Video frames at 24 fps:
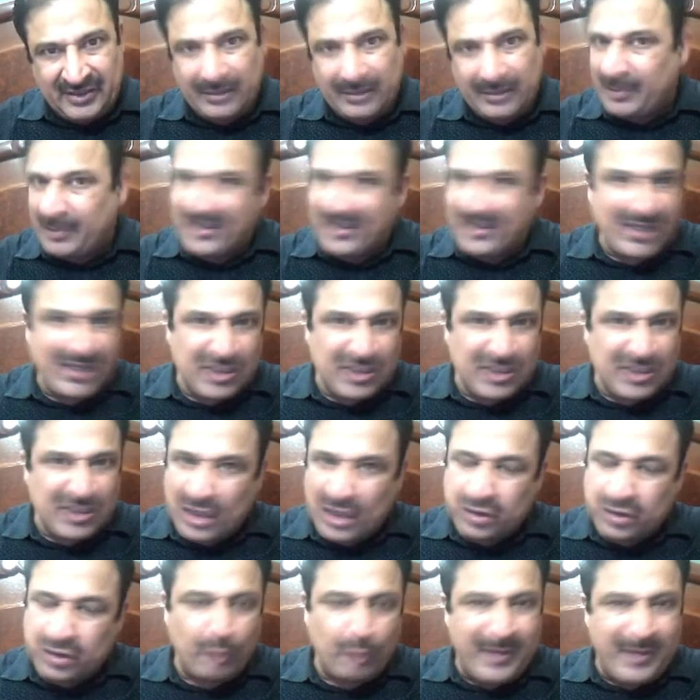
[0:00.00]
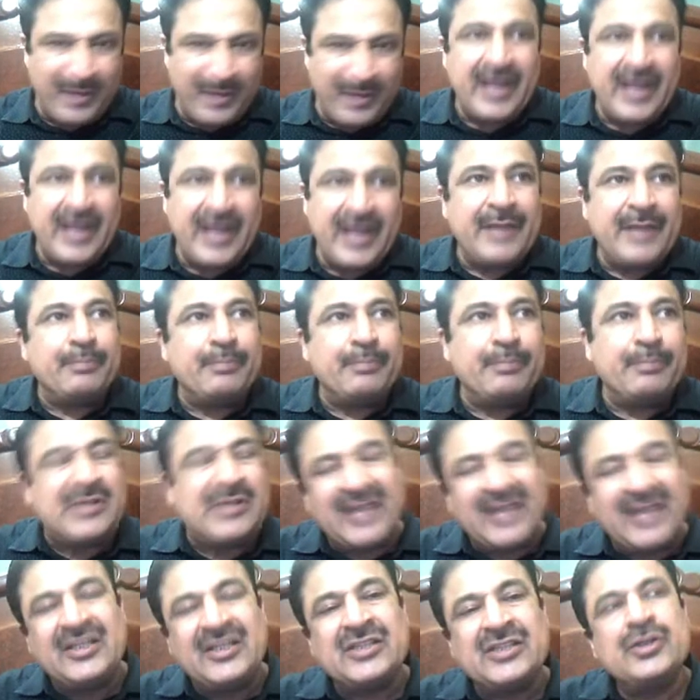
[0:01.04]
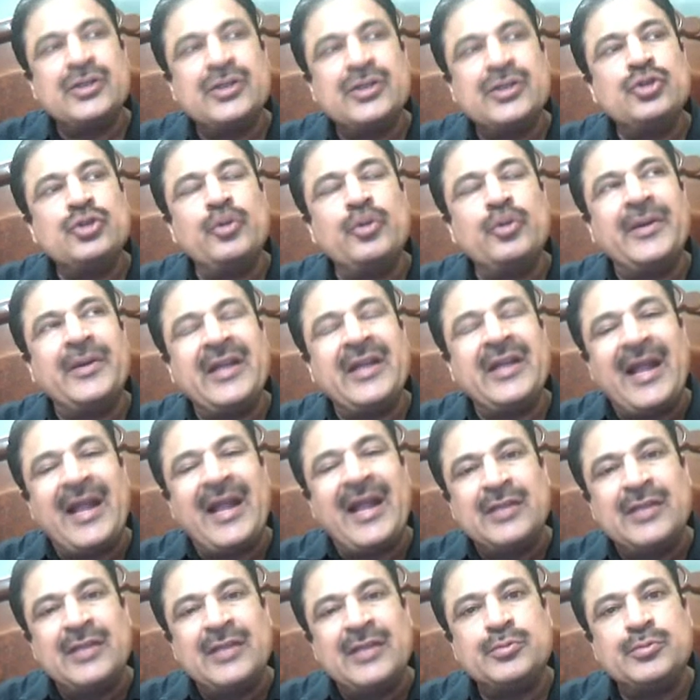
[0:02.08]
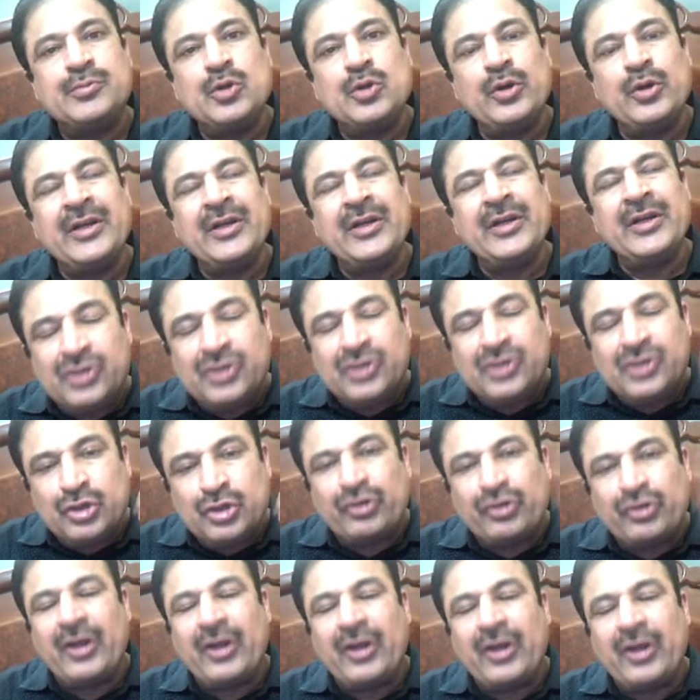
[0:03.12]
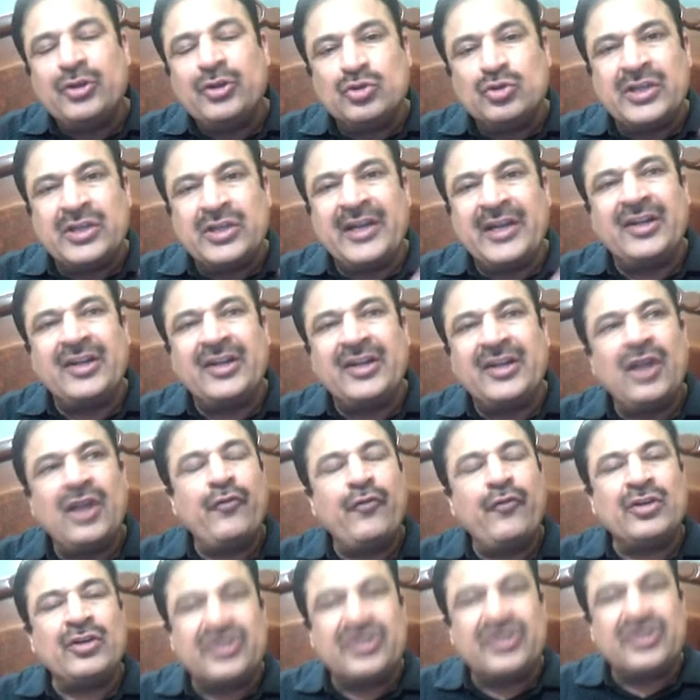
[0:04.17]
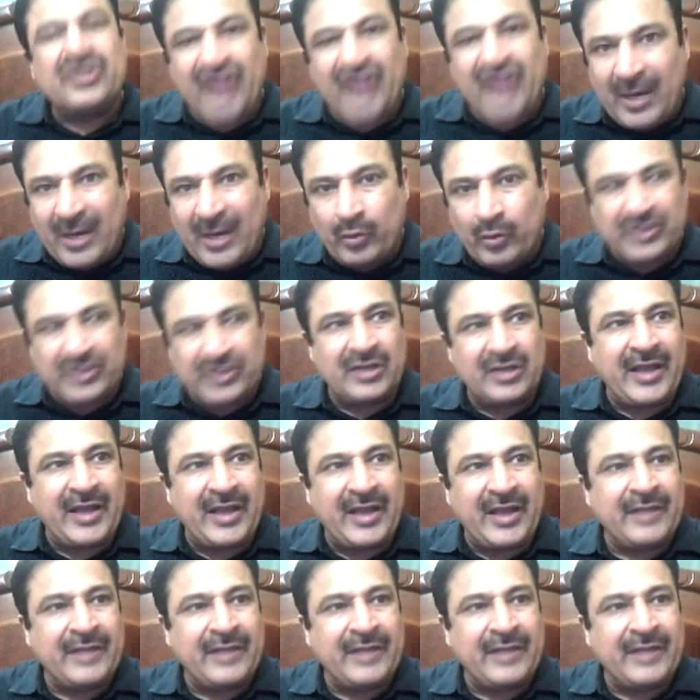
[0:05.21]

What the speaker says: The pricing is also best. Besides this, Tubebuddy helps you in using it for a trial version.